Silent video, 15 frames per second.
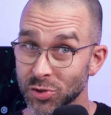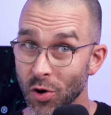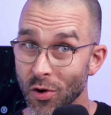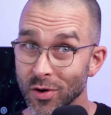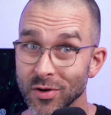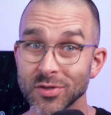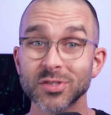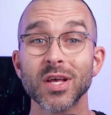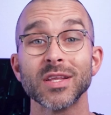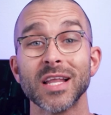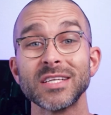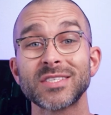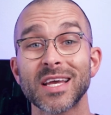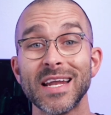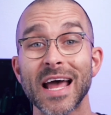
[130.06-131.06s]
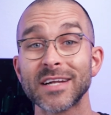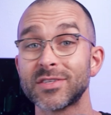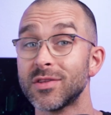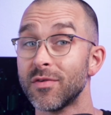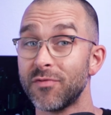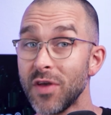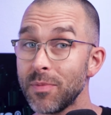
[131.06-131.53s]
starters, let's connect
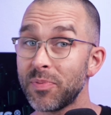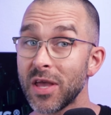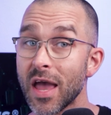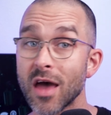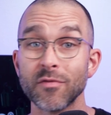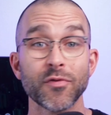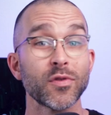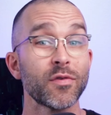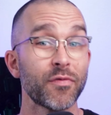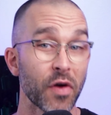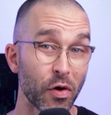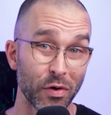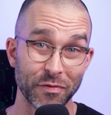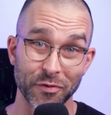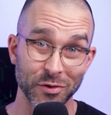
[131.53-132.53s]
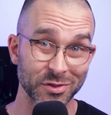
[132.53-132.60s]
to the VPN for the very